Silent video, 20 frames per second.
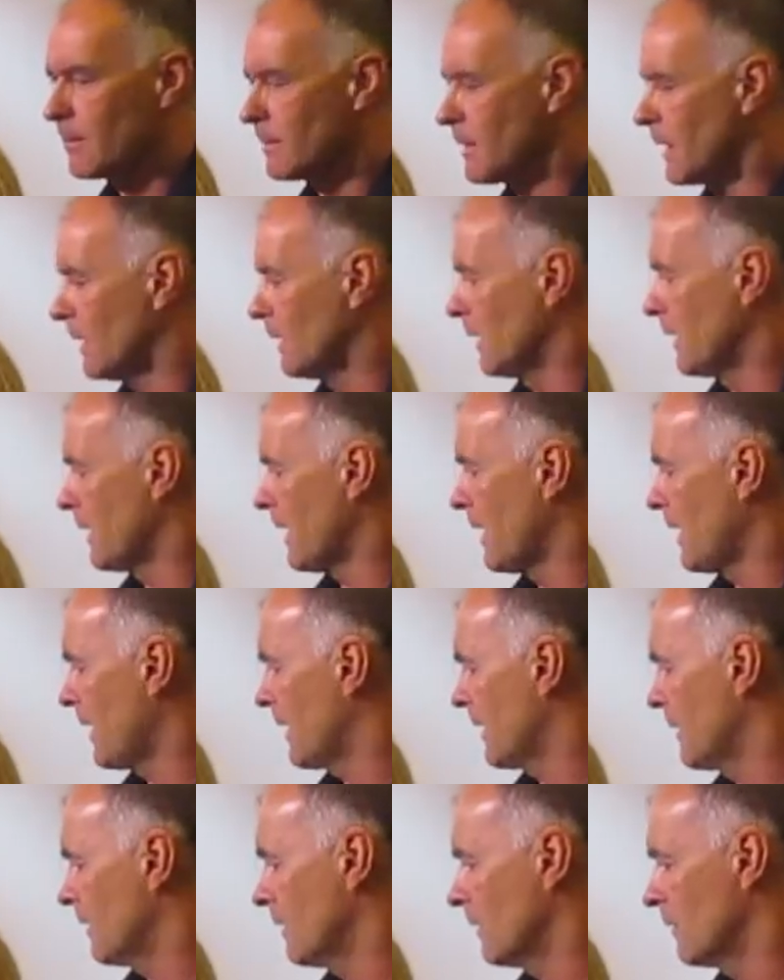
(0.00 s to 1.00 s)
Gail and
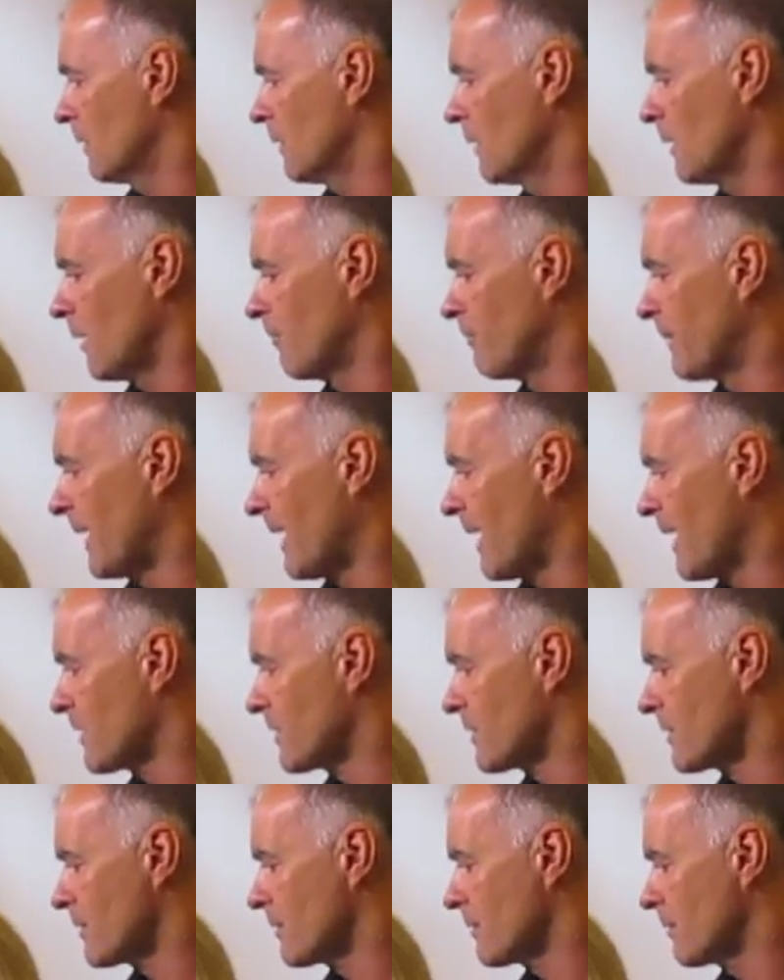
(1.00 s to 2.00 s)
I have been
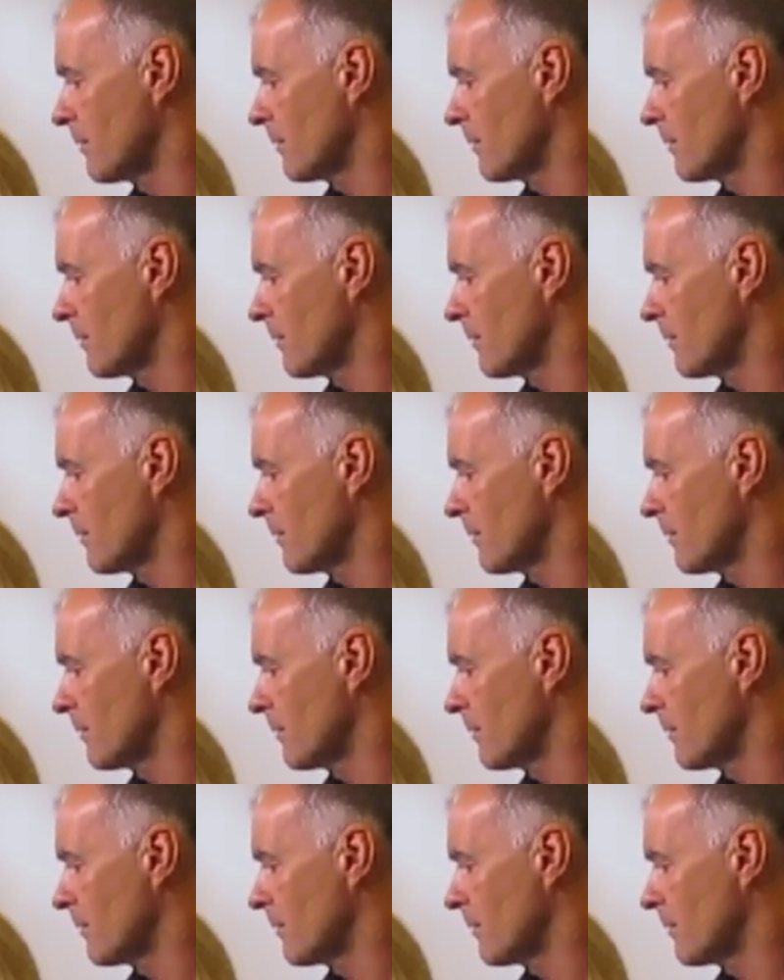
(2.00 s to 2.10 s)
asked